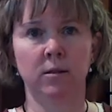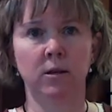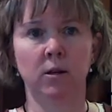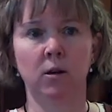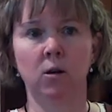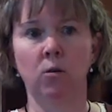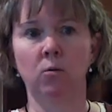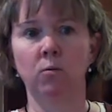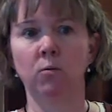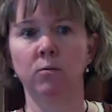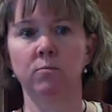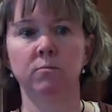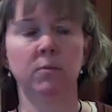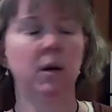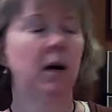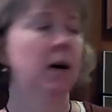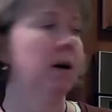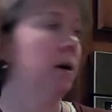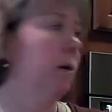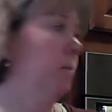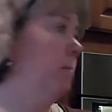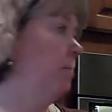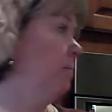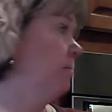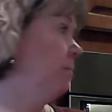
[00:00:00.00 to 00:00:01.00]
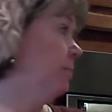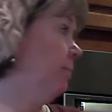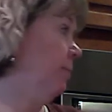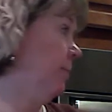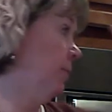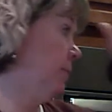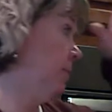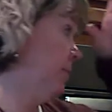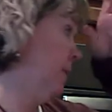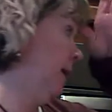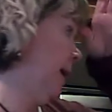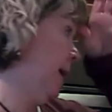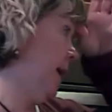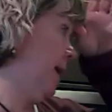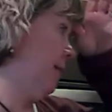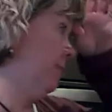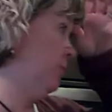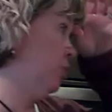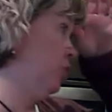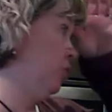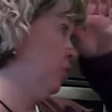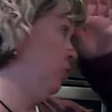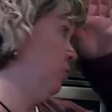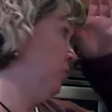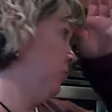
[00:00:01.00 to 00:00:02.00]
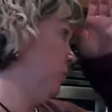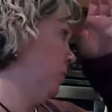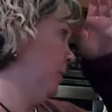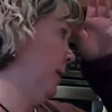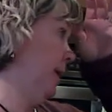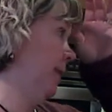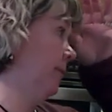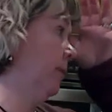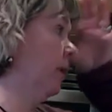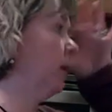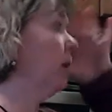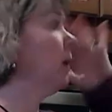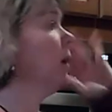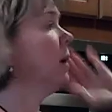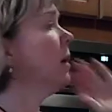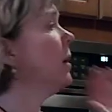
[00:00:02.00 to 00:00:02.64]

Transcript: you know, that have juice or whatever.